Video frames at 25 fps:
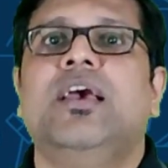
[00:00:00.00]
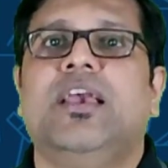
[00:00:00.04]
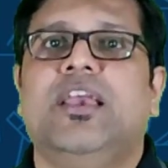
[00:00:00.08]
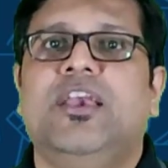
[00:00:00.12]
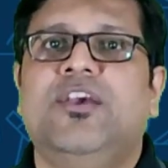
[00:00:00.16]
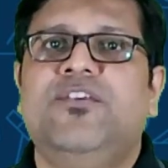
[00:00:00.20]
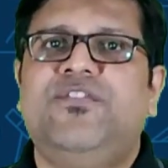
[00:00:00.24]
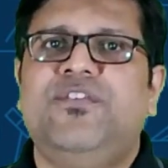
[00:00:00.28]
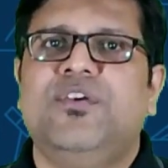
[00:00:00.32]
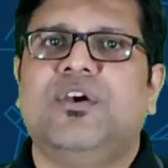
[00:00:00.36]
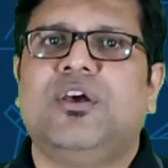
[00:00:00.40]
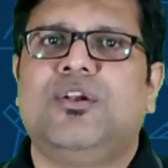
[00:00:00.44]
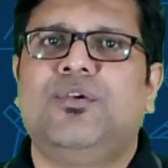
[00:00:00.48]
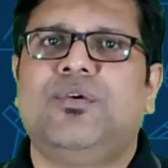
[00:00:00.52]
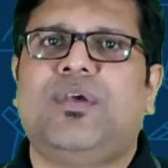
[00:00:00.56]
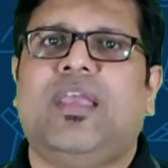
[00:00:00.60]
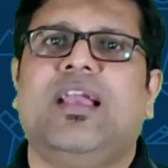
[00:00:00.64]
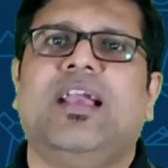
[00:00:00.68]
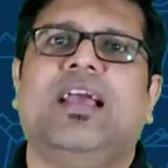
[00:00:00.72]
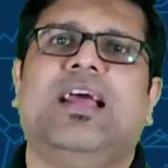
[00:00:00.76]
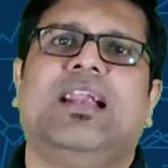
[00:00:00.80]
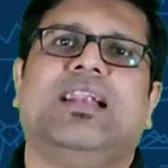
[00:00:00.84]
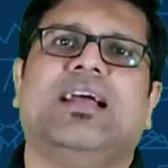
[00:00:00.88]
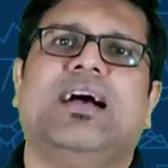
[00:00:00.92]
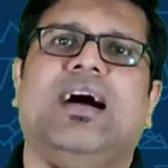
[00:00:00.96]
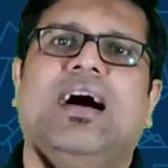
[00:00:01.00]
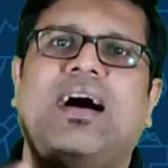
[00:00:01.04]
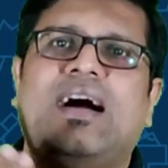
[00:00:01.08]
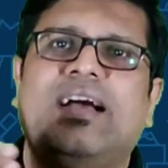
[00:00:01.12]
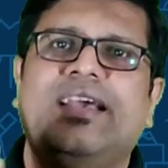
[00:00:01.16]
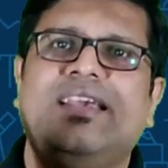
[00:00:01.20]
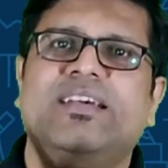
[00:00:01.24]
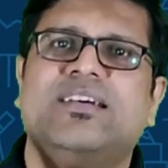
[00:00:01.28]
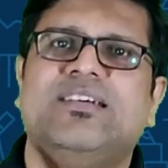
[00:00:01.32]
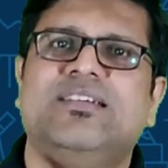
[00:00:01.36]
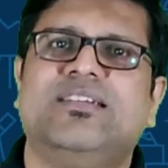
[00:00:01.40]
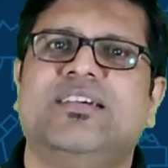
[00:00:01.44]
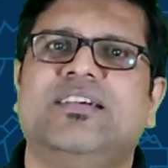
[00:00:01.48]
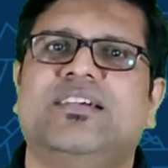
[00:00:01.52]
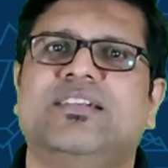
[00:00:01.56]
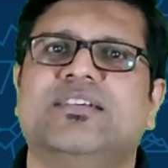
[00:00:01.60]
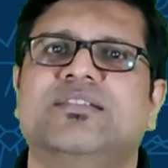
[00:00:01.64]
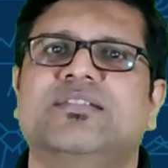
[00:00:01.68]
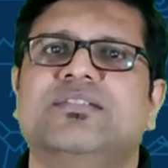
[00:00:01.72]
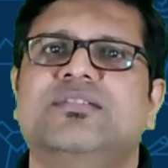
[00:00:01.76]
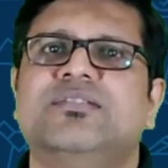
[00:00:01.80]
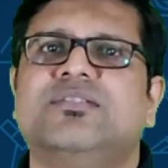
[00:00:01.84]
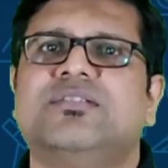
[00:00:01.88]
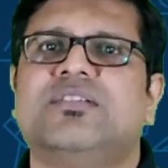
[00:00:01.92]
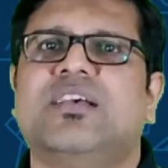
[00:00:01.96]
If you are looking at higher
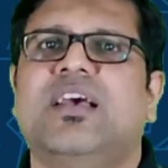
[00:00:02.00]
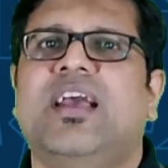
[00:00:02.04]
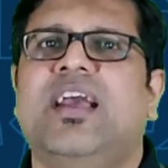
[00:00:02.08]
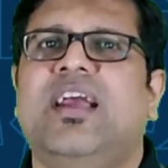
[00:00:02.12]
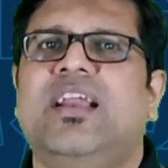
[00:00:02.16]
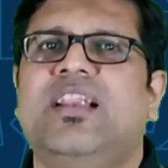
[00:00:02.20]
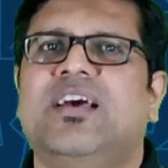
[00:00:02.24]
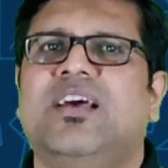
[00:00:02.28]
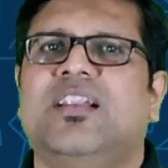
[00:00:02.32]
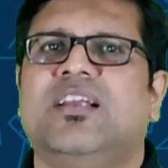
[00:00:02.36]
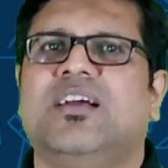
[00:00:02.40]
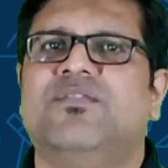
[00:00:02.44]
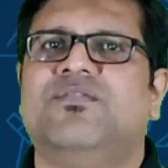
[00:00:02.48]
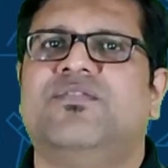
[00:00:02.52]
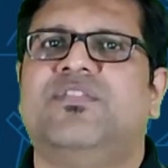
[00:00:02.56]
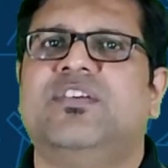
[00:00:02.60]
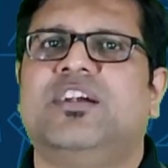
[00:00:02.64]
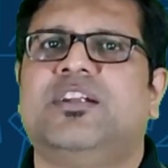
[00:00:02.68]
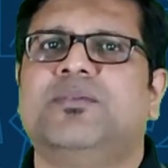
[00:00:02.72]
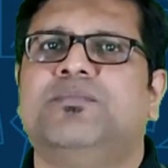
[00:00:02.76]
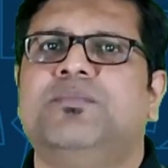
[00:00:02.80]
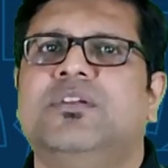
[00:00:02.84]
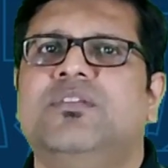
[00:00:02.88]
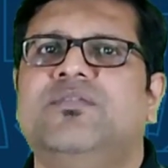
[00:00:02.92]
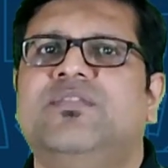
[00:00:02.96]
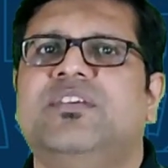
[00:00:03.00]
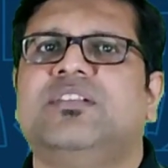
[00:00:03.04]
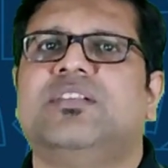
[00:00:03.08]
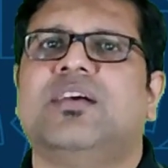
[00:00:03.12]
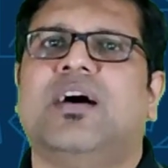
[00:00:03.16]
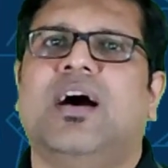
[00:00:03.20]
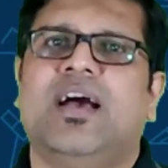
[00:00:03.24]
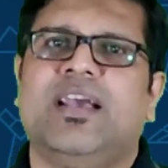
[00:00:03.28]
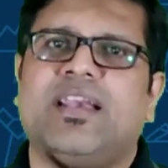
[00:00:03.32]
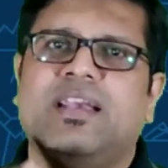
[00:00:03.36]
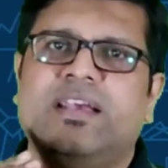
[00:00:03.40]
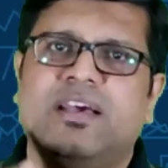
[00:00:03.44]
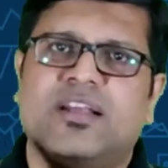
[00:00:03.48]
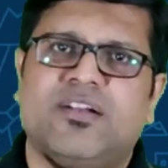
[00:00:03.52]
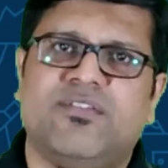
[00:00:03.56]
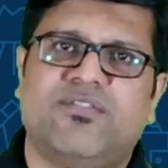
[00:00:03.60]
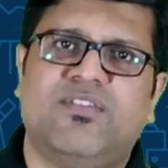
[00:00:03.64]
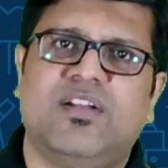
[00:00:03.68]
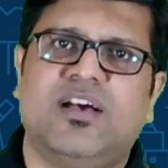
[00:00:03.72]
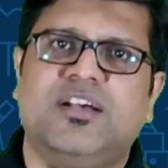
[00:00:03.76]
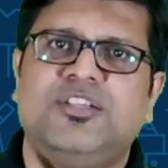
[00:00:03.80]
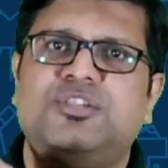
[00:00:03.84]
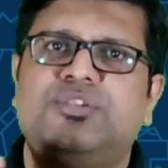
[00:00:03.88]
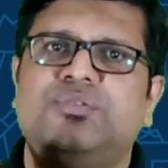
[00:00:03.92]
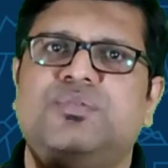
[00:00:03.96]
returns and are comfortable with higher
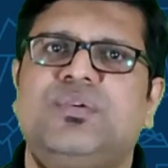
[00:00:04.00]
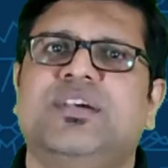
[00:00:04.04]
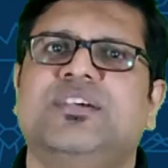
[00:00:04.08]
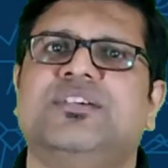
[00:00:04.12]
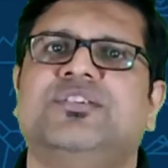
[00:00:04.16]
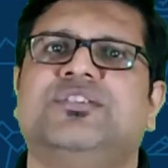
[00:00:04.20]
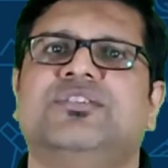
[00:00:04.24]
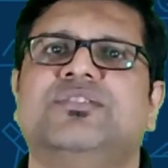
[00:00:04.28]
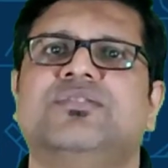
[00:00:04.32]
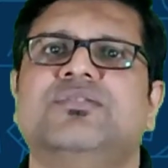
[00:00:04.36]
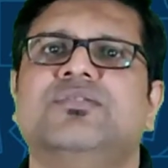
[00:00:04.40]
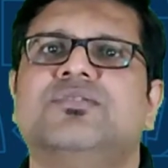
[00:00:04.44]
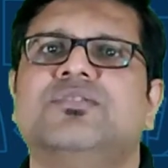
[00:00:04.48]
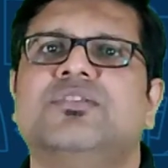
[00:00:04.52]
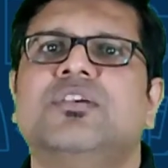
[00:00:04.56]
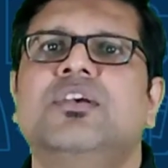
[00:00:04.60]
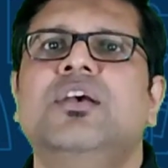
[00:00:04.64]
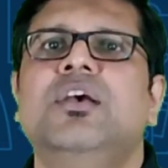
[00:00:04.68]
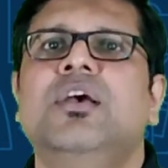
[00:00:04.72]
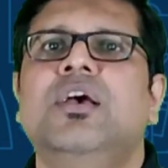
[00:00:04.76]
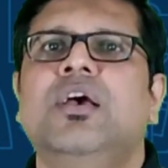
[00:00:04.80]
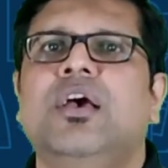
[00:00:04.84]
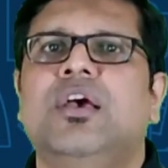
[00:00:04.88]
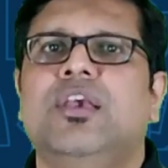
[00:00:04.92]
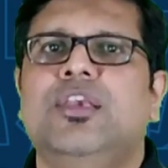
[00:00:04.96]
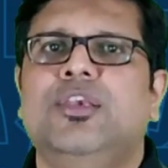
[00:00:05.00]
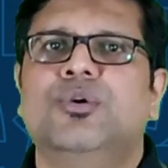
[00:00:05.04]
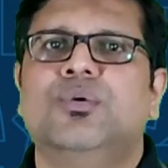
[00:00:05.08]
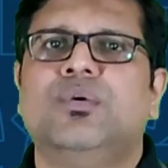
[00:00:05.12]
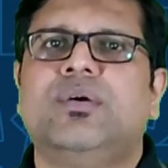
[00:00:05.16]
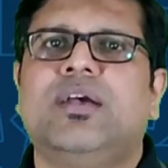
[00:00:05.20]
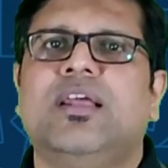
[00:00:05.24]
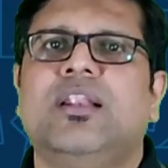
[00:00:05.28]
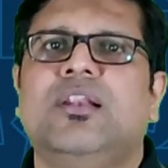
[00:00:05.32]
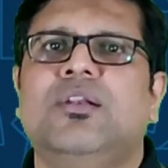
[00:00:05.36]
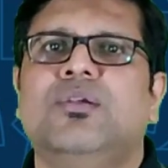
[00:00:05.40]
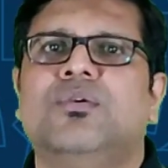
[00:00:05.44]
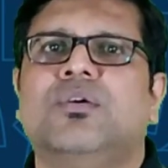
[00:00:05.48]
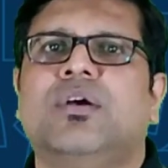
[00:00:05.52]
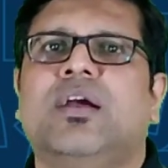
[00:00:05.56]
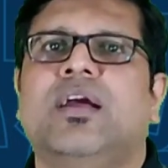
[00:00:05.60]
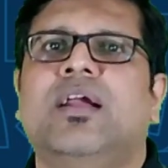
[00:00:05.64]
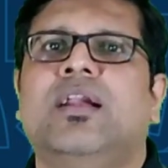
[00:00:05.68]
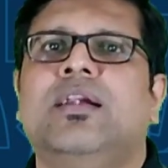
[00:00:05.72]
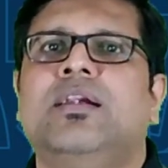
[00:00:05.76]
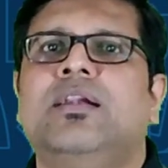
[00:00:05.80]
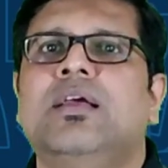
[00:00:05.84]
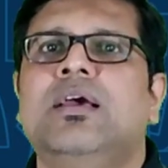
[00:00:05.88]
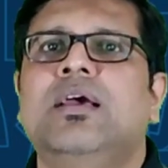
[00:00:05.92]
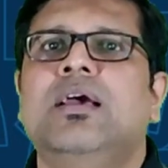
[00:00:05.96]
fluctuations, you can look
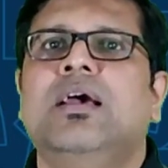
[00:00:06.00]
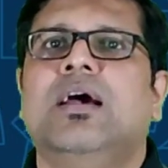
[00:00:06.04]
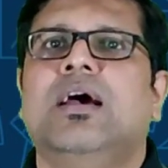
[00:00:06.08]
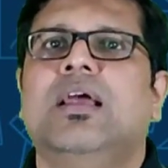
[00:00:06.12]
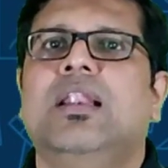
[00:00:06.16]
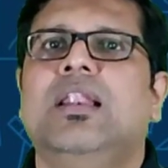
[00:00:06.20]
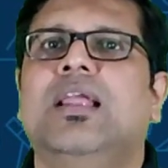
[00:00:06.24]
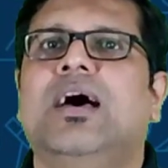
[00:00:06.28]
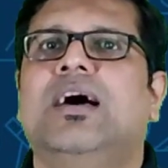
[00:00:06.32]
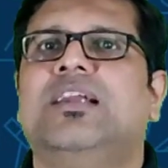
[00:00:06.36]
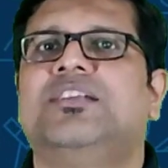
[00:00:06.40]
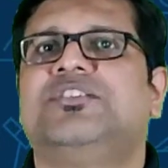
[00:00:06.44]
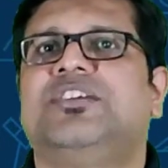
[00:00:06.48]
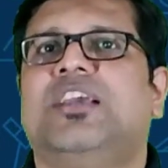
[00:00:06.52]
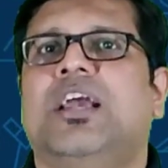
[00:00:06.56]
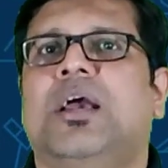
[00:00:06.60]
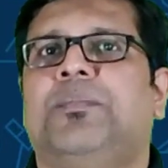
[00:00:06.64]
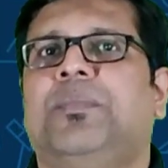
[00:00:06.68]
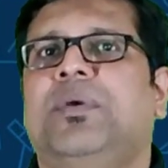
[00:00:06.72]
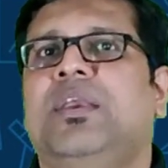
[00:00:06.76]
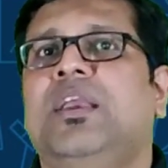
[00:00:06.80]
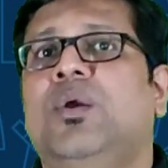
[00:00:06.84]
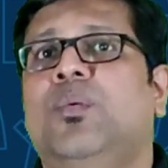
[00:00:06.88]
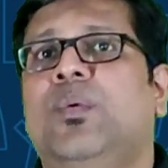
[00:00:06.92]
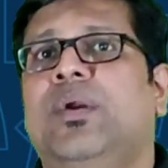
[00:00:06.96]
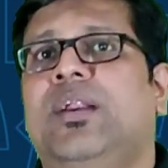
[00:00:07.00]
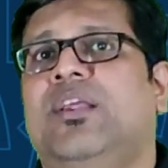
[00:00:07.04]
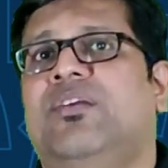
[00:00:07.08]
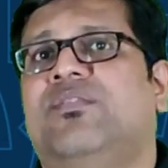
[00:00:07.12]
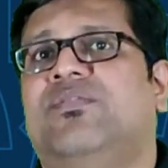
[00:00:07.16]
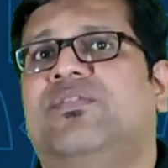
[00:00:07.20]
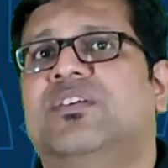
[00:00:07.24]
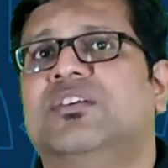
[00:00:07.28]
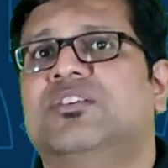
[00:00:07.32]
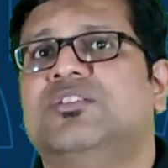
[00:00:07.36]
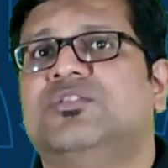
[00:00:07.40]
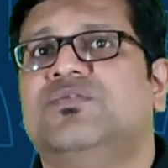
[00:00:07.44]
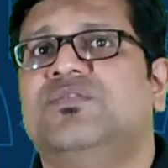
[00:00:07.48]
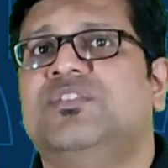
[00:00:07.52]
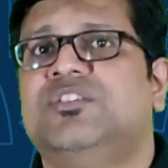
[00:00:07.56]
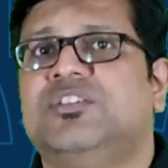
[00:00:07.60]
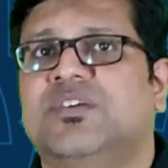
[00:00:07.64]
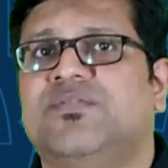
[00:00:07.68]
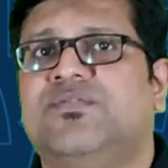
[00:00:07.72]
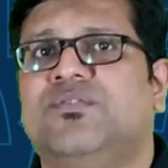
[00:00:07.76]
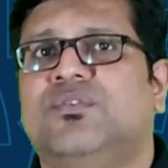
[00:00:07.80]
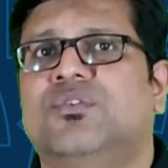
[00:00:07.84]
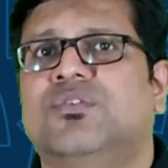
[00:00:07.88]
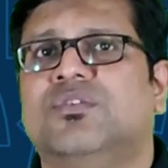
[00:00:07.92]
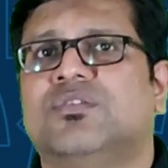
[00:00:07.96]
at large cap equity funds, which
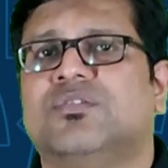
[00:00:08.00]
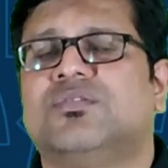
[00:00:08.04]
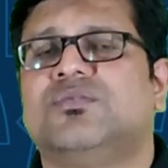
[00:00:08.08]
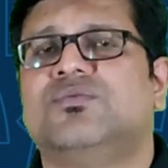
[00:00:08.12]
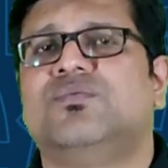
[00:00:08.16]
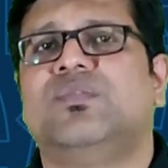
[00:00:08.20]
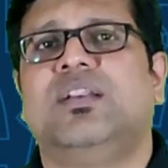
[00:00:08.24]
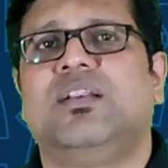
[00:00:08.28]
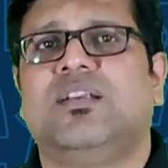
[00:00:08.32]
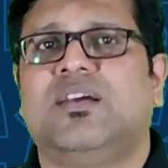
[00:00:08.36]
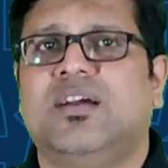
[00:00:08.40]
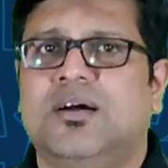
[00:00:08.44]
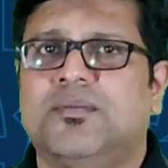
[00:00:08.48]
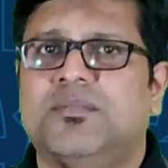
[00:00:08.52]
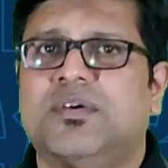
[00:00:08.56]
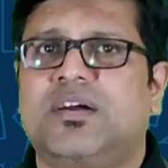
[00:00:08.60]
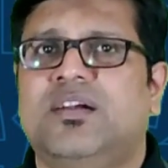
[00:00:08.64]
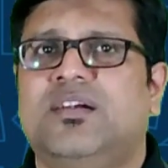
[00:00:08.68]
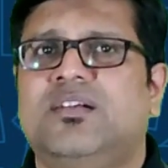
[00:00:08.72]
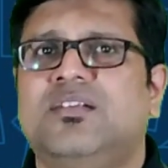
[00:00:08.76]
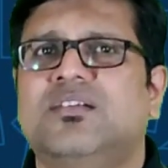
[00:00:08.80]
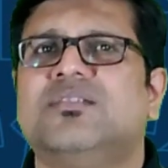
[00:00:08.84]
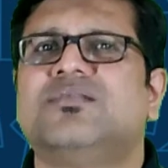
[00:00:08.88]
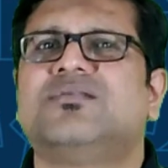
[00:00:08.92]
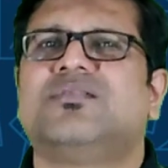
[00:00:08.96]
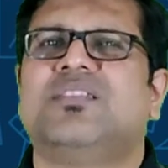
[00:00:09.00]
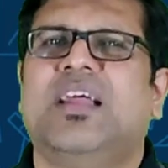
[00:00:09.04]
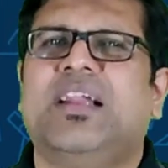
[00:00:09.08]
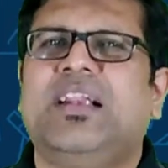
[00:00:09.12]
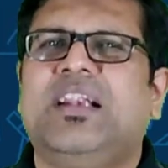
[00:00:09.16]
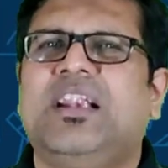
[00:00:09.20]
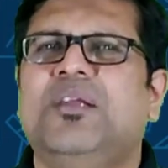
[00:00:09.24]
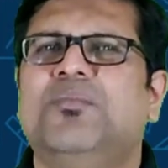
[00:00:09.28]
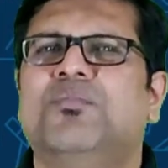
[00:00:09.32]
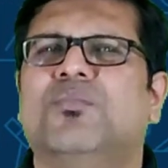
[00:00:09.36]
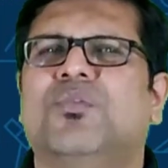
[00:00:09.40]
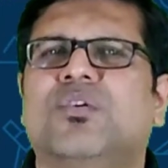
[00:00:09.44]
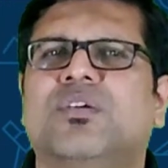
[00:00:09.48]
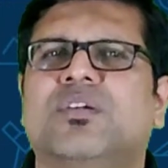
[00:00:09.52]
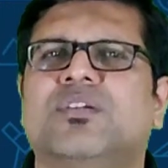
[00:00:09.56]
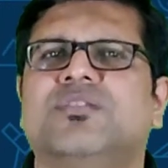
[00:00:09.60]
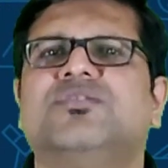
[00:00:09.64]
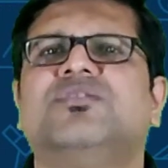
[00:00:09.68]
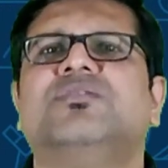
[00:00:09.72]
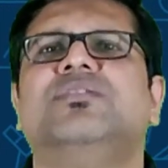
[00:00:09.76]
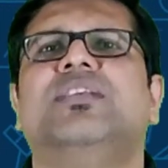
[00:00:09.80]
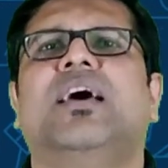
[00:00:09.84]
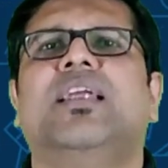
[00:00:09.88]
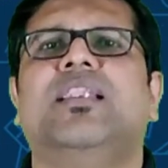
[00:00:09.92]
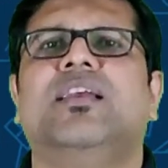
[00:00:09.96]
of course will come at slightly more
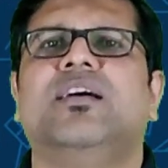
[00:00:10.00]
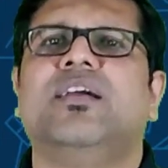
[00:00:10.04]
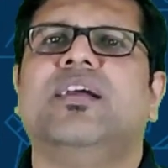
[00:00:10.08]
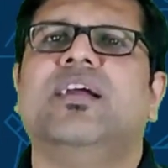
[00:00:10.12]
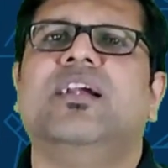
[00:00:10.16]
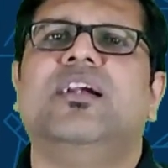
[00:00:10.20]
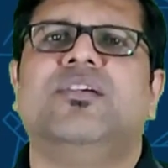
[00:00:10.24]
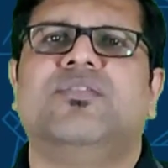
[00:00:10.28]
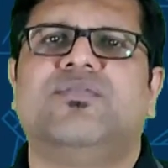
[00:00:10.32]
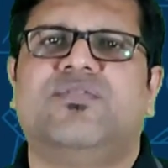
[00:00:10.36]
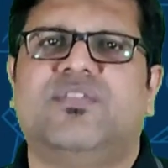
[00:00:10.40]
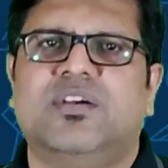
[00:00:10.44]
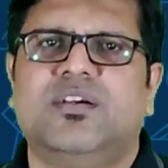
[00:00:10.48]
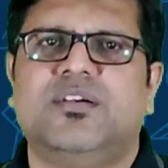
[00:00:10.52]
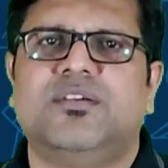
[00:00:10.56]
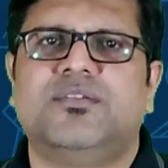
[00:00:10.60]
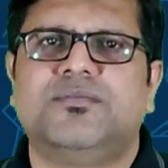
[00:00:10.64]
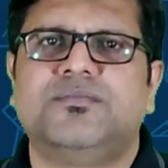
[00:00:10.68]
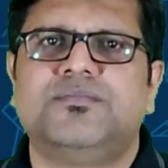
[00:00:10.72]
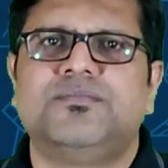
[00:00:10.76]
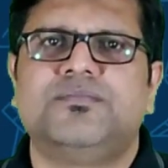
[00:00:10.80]
risk than a gilt fund.